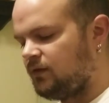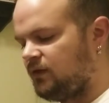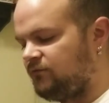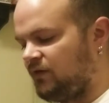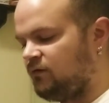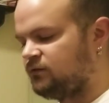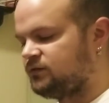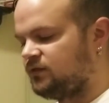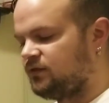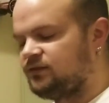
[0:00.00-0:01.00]
if I was
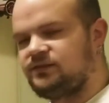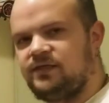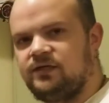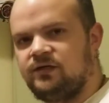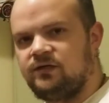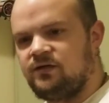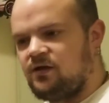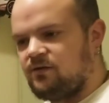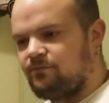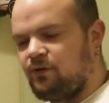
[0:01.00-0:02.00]
to steer,
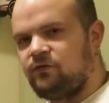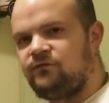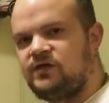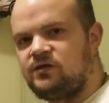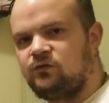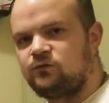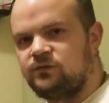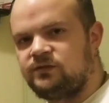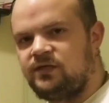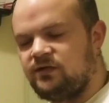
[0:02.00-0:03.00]
both vehicles
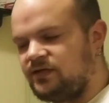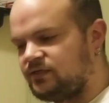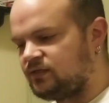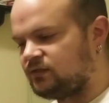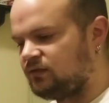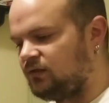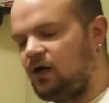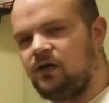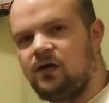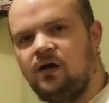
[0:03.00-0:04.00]
would steer. It doesn't
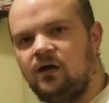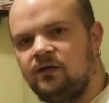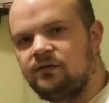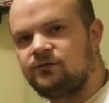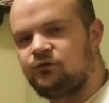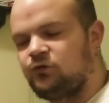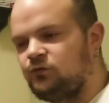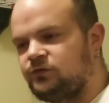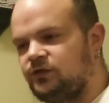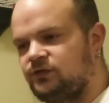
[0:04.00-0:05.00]
lock on
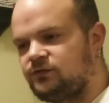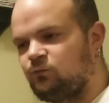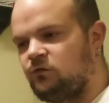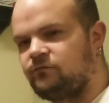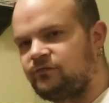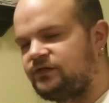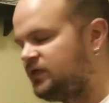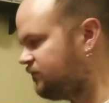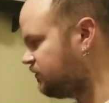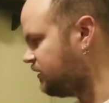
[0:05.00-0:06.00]
to just one
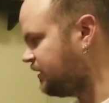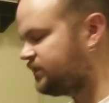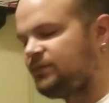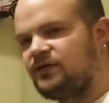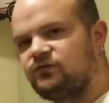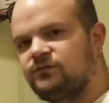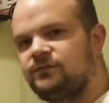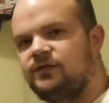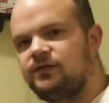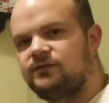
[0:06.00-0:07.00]
receiver like Spektrum
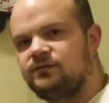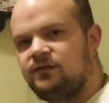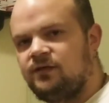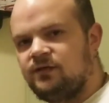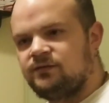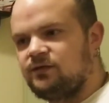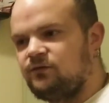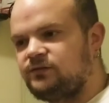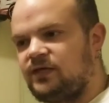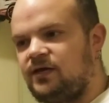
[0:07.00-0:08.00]
does.
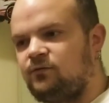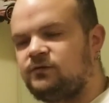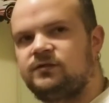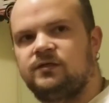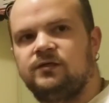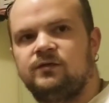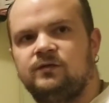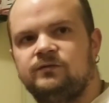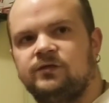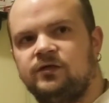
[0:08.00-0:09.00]
So say I was
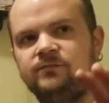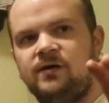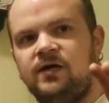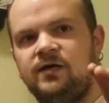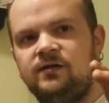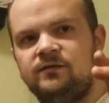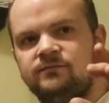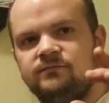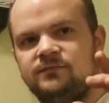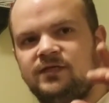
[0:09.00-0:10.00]
to turn my
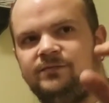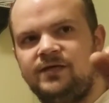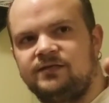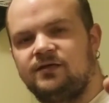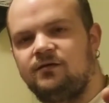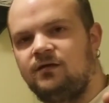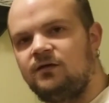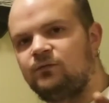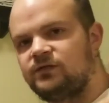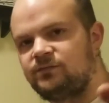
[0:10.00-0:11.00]
DBXL
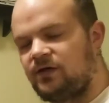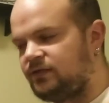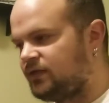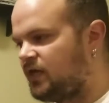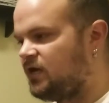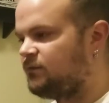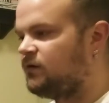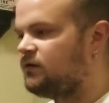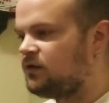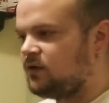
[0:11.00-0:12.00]
on, which is behind the
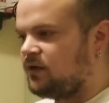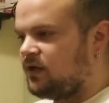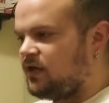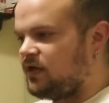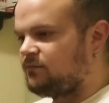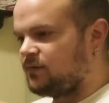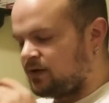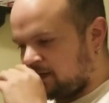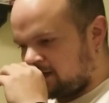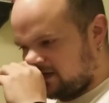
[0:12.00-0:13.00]
camera, and
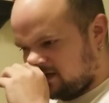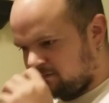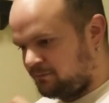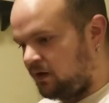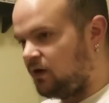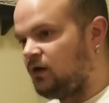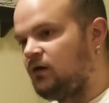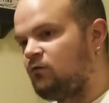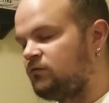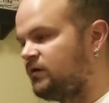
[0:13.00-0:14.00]
my
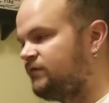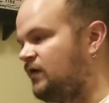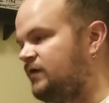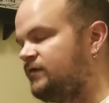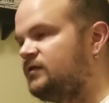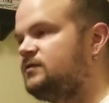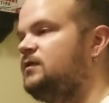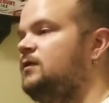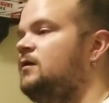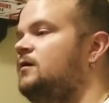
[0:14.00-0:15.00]
Baja or my
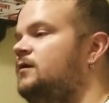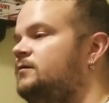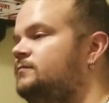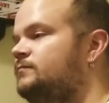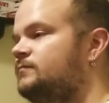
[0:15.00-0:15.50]
5SC on,